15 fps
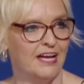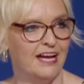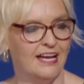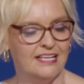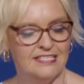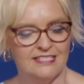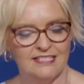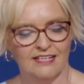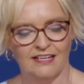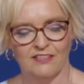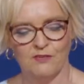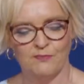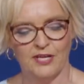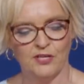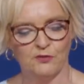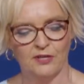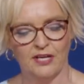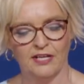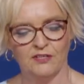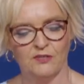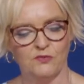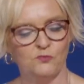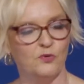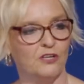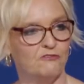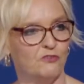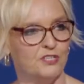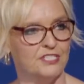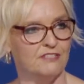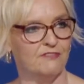I sit on the Micron
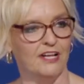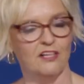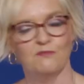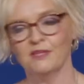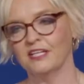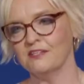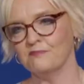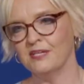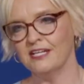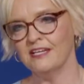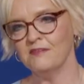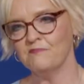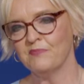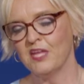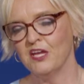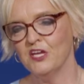Workforce Development Committee.